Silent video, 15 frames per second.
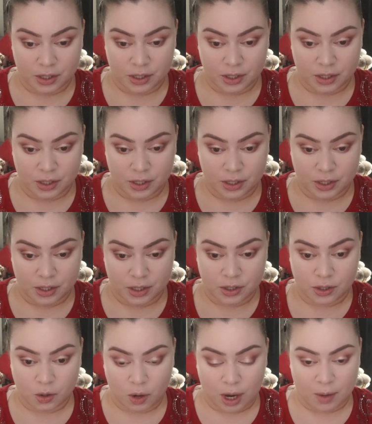Okay,
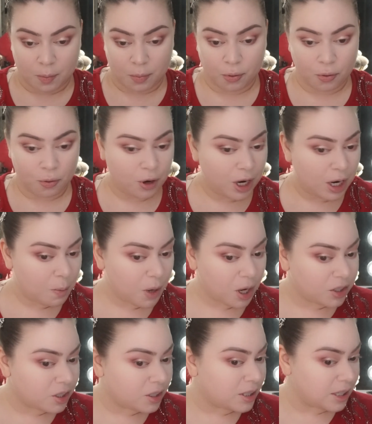so I pretty
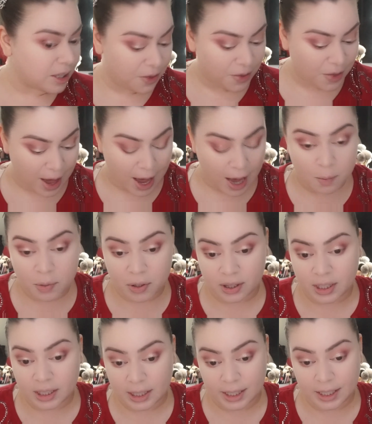much did that, put
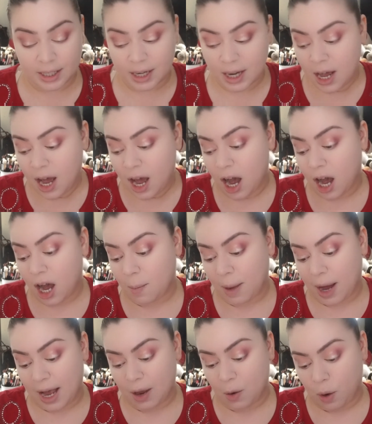the lid.
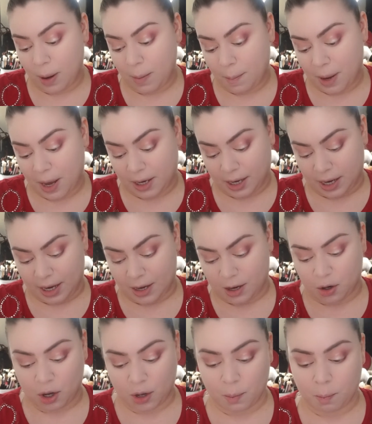I went back
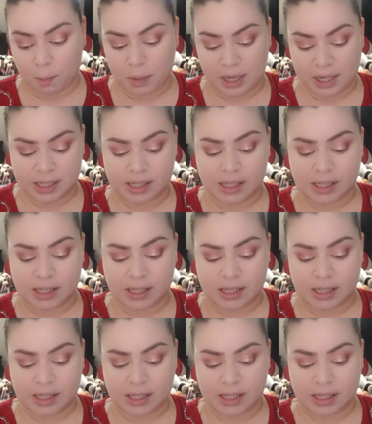and mixed